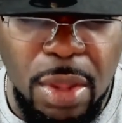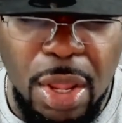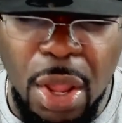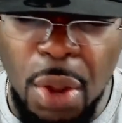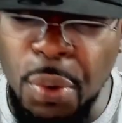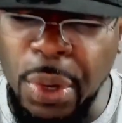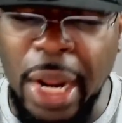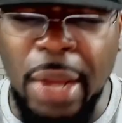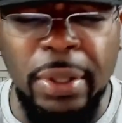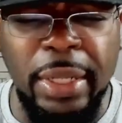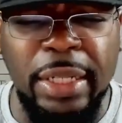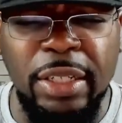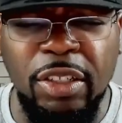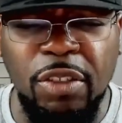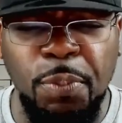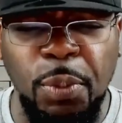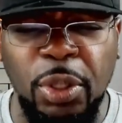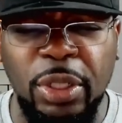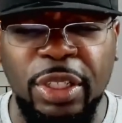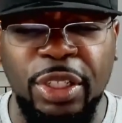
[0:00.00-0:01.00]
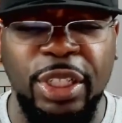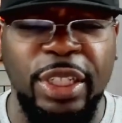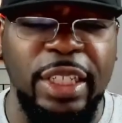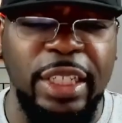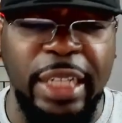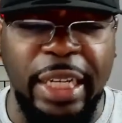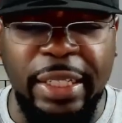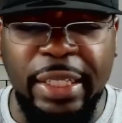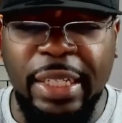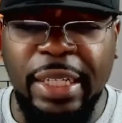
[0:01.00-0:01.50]
Without getting into spoilers just
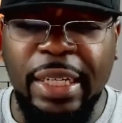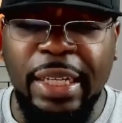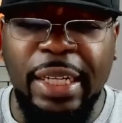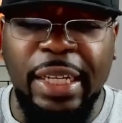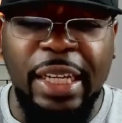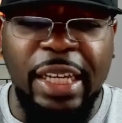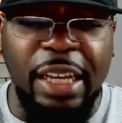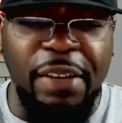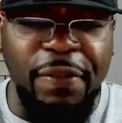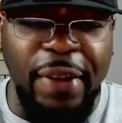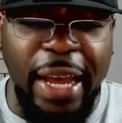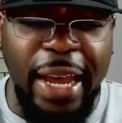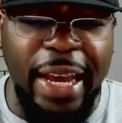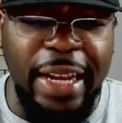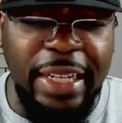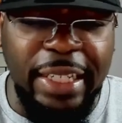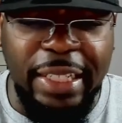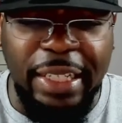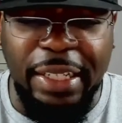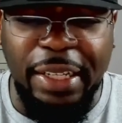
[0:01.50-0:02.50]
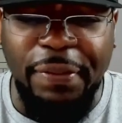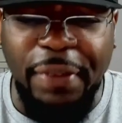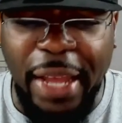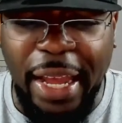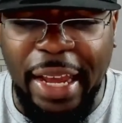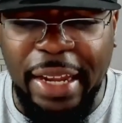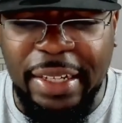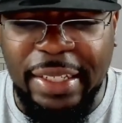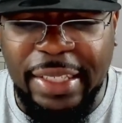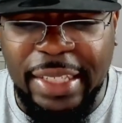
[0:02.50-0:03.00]
yet, if I
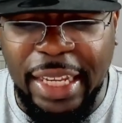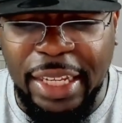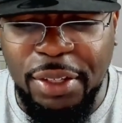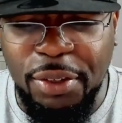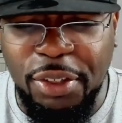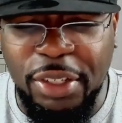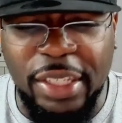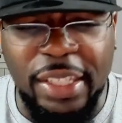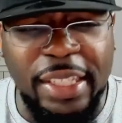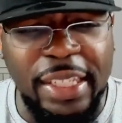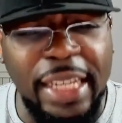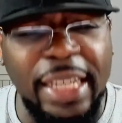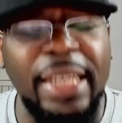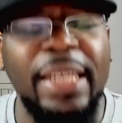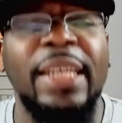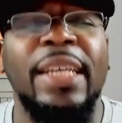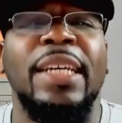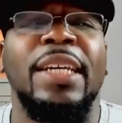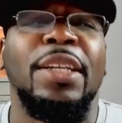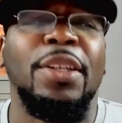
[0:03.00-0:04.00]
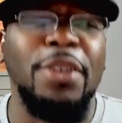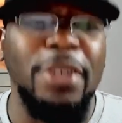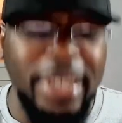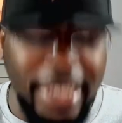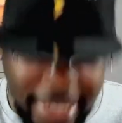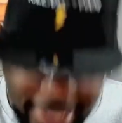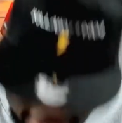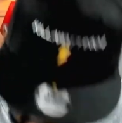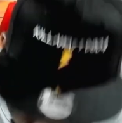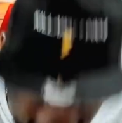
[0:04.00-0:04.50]
had to say you should see it, you
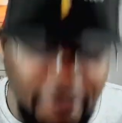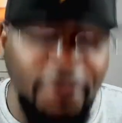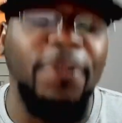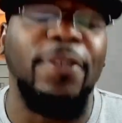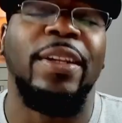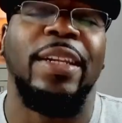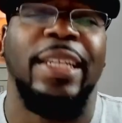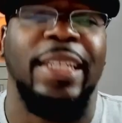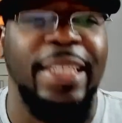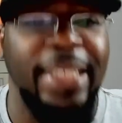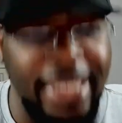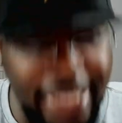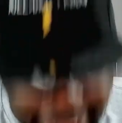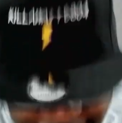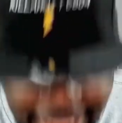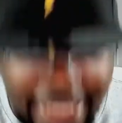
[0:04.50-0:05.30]
should definitely see